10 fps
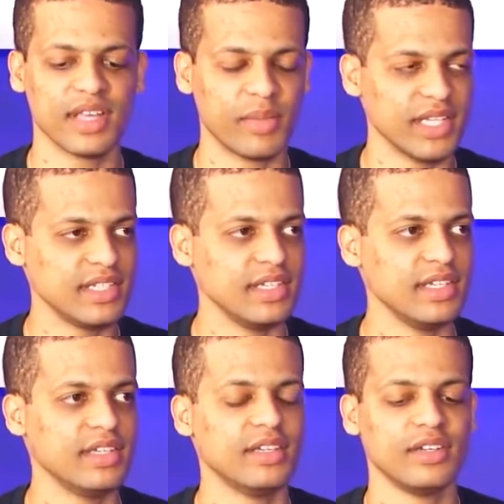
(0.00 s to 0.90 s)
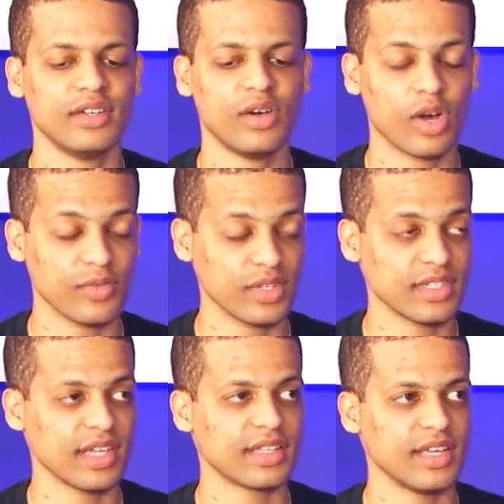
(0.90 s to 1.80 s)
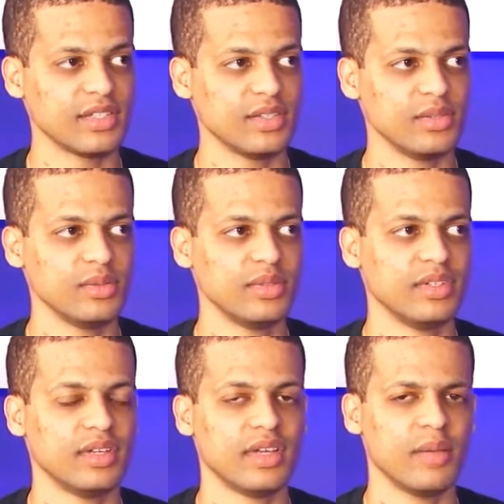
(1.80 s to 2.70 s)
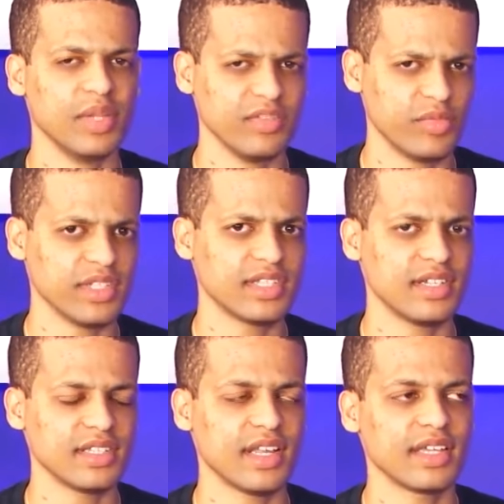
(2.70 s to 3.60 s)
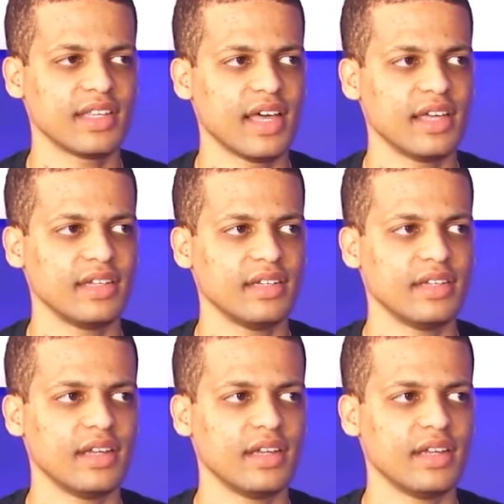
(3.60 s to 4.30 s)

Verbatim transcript: MIT, Harvard is like that too. I believe Princeton is like that.